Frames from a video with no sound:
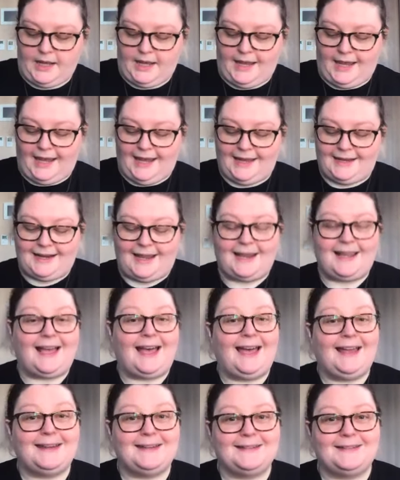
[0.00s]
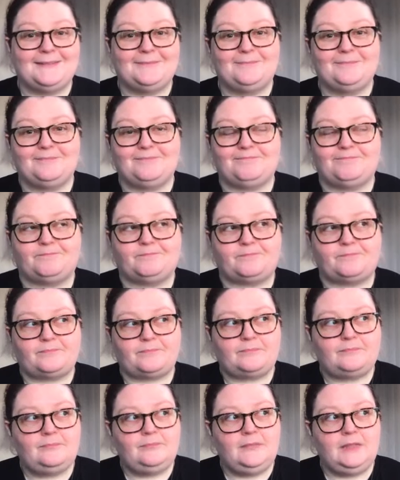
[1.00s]
And I got
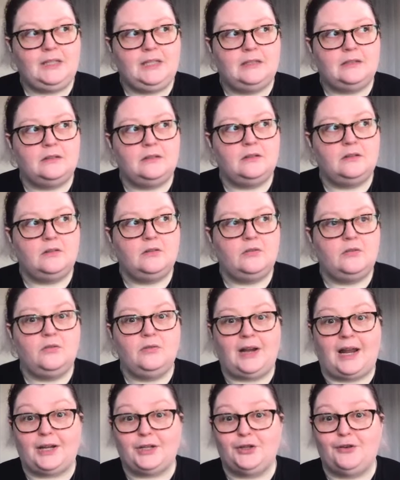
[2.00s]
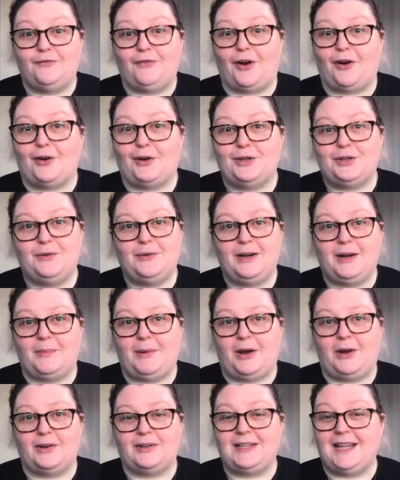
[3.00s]
oh, not too far into it,
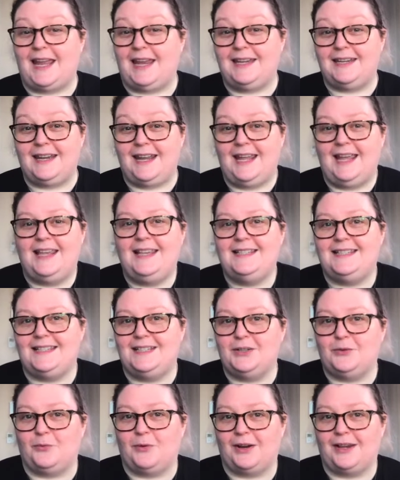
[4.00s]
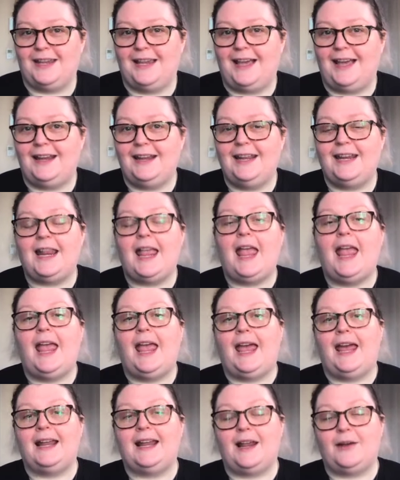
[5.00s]
about 10 days into working on it,
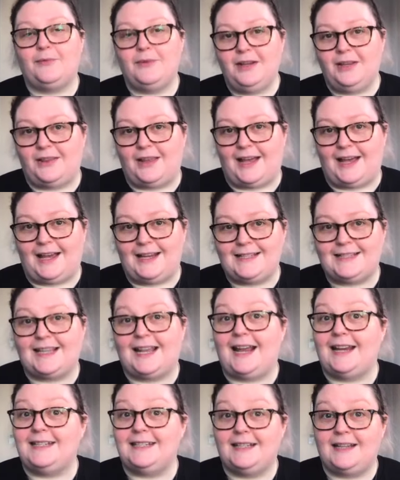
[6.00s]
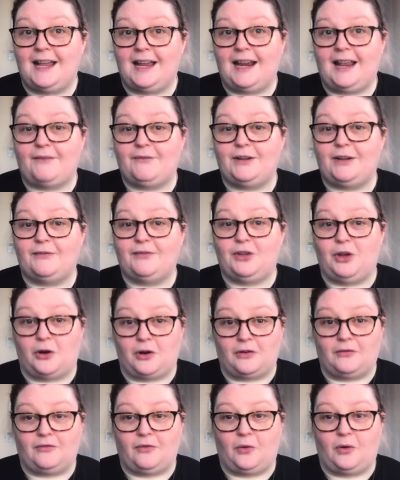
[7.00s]
and I realized that I did not have enough
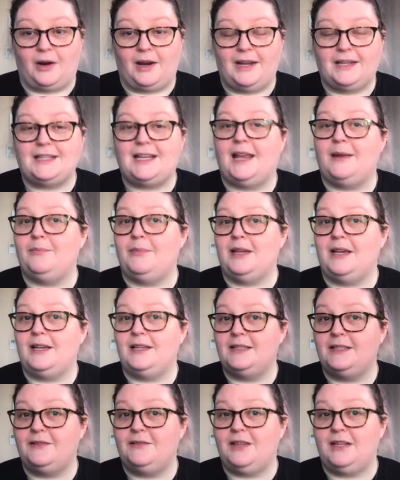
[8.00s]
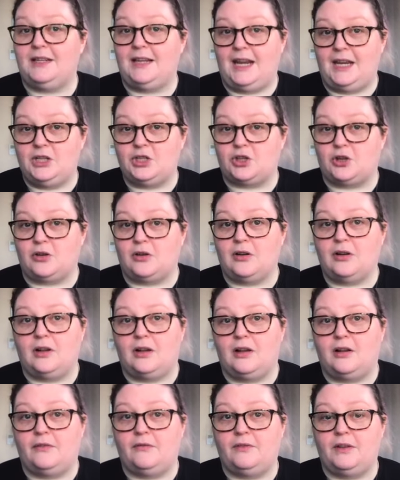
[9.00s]
yarn for it. And because of the nature
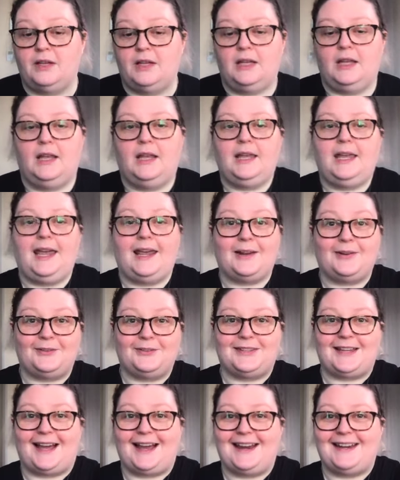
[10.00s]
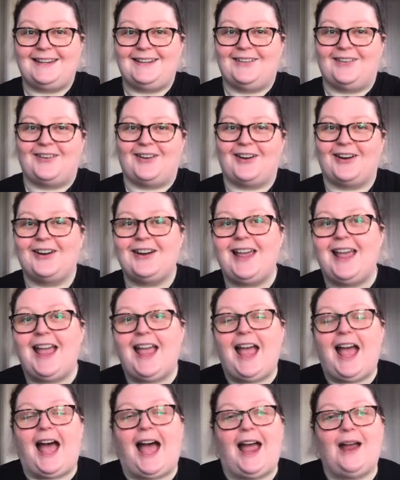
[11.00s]
of kettle dyed yarn,
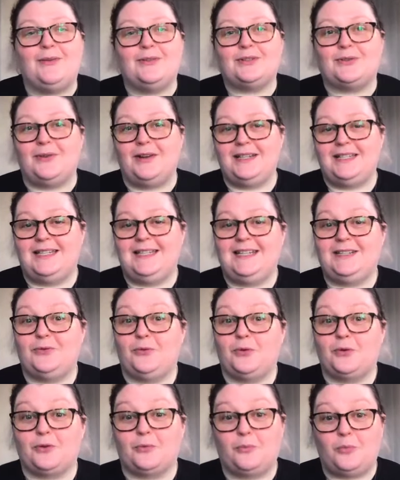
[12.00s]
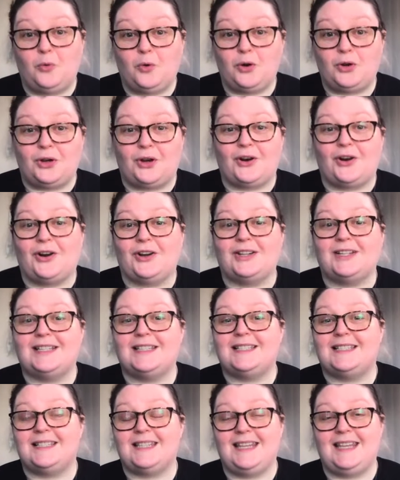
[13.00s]
I was going to need to order more yarn to
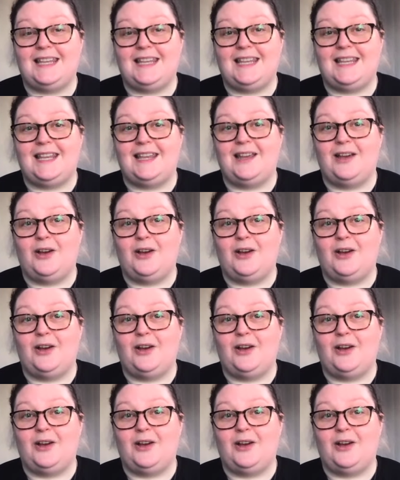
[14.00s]
see